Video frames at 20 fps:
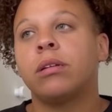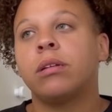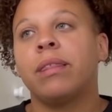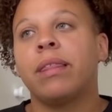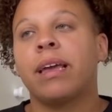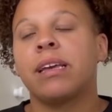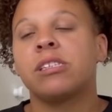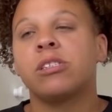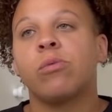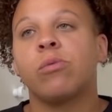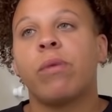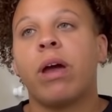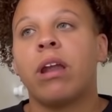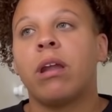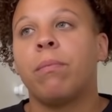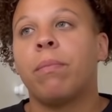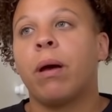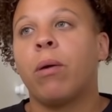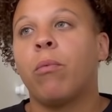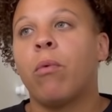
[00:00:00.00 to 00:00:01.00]
like
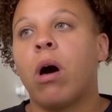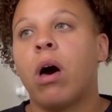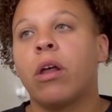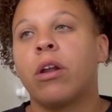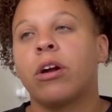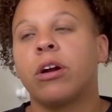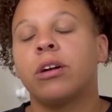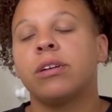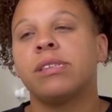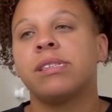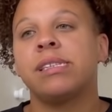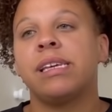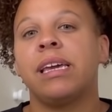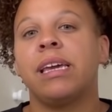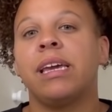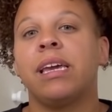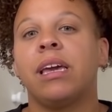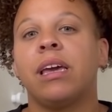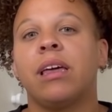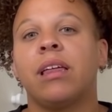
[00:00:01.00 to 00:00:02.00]
surrounded by water
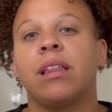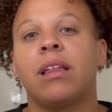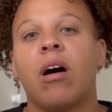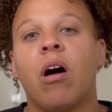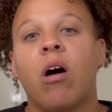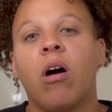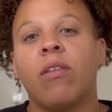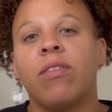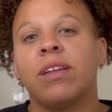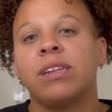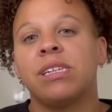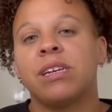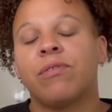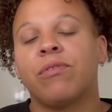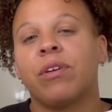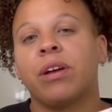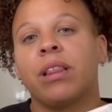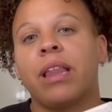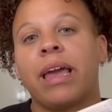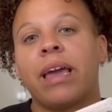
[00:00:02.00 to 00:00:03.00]
seeing all the
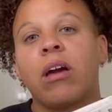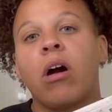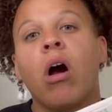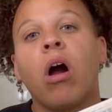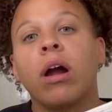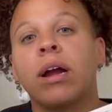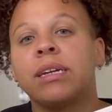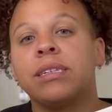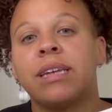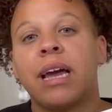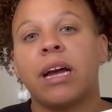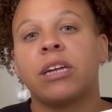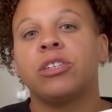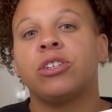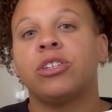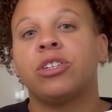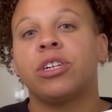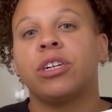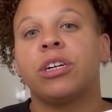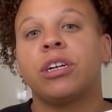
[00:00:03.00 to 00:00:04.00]
different like
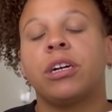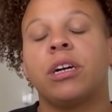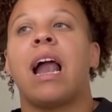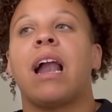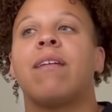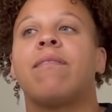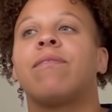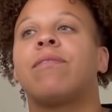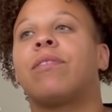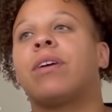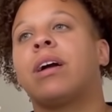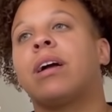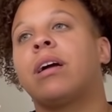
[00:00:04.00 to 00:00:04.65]
architecture kind of